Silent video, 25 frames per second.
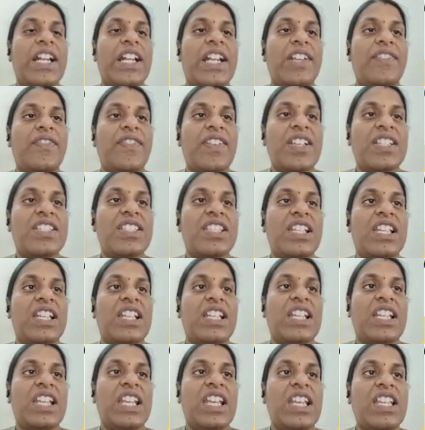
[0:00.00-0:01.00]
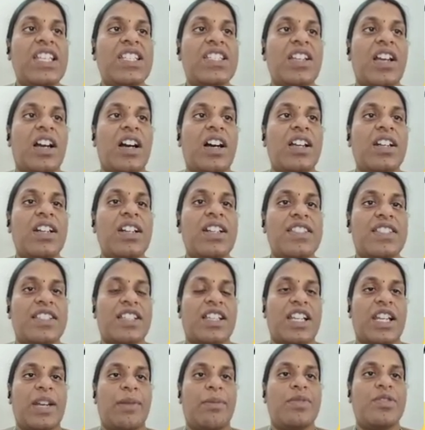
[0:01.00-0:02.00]
Defects in each are
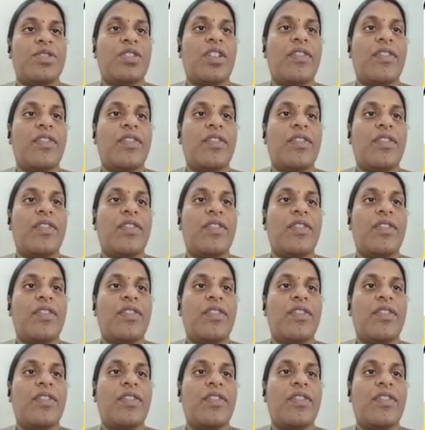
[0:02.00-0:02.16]
described.